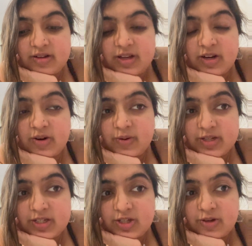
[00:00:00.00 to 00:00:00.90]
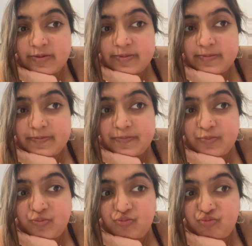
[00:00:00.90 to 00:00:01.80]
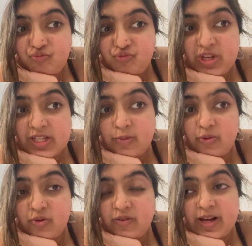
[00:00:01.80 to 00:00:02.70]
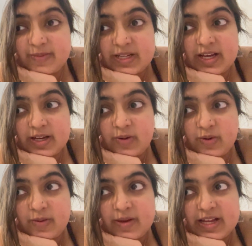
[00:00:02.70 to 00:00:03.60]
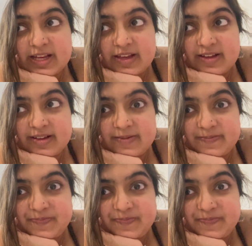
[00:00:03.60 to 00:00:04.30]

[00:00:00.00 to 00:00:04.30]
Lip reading: I don't know what to do. Because I bought wraps and I kind of want to make like a